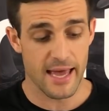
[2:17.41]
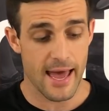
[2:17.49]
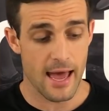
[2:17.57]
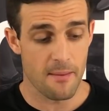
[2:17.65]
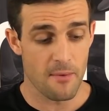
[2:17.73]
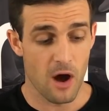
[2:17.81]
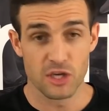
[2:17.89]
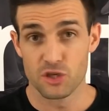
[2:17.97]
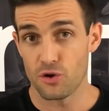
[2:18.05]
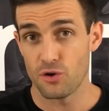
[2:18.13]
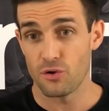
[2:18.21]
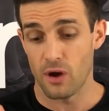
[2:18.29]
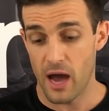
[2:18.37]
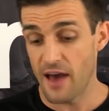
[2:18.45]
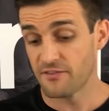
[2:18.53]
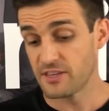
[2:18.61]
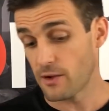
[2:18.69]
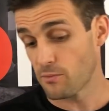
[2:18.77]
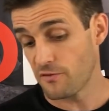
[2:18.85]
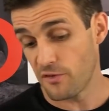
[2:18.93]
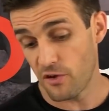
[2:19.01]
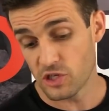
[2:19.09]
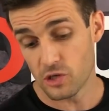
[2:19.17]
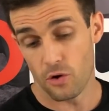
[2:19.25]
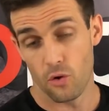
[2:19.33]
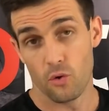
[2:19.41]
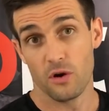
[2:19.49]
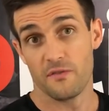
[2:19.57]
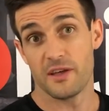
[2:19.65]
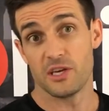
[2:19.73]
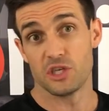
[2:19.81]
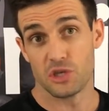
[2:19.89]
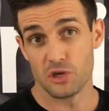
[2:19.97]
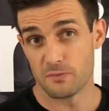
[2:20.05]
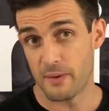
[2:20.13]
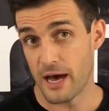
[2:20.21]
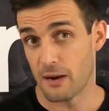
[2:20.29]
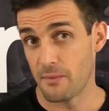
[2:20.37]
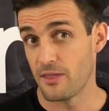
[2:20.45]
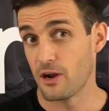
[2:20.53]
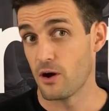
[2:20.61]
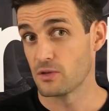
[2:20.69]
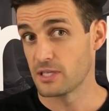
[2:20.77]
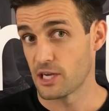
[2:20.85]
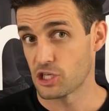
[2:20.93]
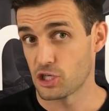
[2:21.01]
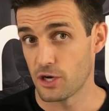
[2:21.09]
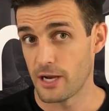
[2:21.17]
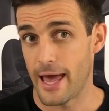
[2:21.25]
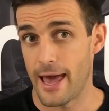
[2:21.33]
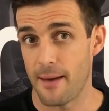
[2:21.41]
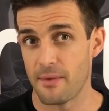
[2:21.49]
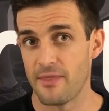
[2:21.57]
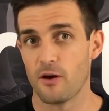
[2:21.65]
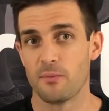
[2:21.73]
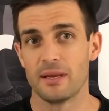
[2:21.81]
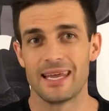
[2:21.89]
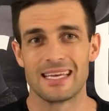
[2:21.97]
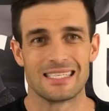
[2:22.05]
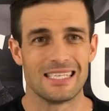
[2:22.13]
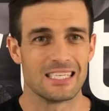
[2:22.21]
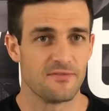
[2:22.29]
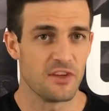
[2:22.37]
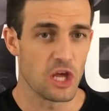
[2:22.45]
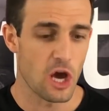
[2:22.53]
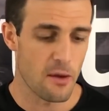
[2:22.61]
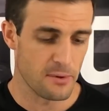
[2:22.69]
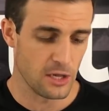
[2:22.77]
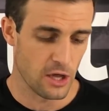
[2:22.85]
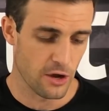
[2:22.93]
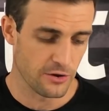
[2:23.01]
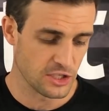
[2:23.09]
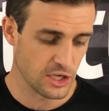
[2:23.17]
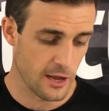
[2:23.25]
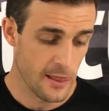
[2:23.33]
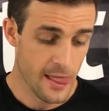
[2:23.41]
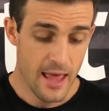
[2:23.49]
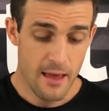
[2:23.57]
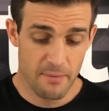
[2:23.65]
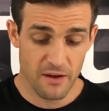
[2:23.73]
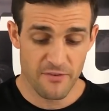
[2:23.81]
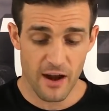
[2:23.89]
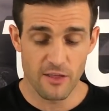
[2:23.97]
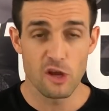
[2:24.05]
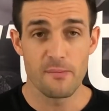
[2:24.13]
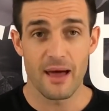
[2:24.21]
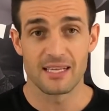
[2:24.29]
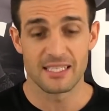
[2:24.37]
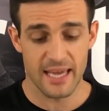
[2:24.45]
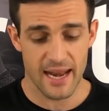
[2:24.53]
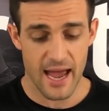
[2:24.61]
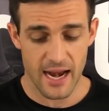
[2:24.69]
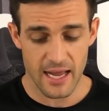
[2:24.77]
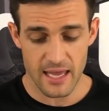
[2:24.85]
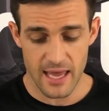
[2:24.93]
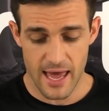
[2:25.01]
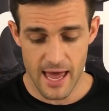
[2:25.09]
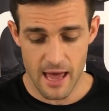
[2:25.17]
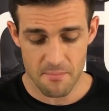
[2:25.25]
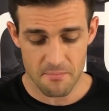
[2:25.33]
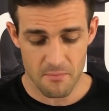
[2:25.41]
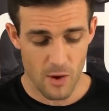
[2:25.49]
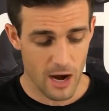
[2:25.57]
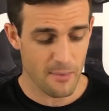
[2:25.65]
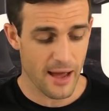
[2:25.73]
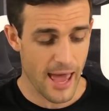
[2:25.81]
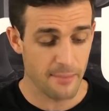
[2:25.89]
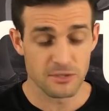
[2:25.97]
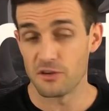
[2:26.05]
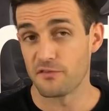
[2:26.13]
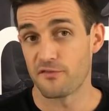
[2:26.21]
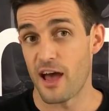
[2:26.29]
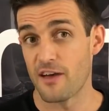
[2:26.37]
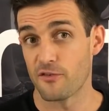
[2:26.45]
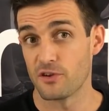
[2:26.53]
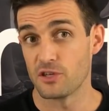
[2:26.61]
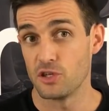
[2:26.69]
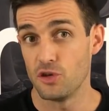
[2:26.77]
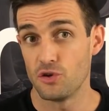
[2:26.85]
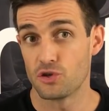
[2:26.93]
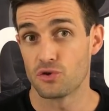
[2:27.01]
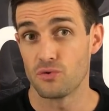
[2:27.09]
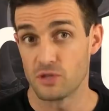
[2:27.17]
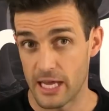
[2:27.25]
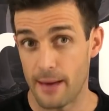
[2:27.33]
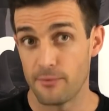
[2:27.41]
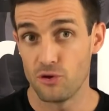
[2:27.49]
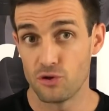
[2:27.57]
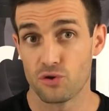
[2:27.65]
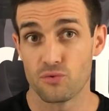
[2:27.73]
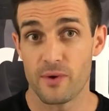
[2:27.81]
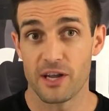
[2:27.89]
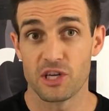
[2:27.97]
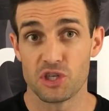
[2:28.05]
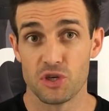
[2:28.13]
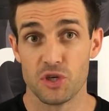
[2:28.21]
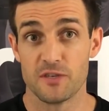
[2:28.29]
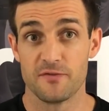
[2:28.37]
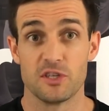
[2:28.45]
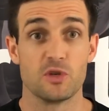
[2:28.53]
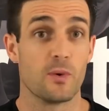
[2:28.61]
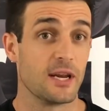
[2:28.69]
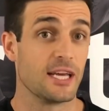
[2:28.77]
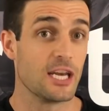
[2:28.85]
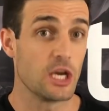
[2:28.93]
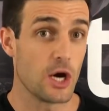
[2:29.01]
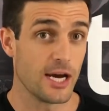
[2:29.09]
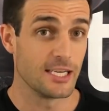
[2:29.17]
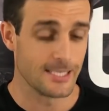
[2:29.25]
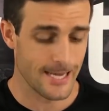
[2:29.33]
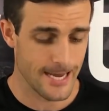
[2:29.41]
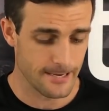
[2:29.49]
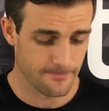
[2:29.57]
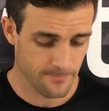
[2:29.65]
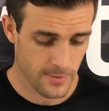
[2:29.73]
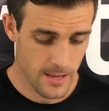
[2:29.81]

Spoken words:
I have done reviews on all of these shoes, part of me, that I'll touch on, and there'll be links in this video below. So big fan of the New Balance 1080, one of my absolute favorite stable neutral running shoes for 2019.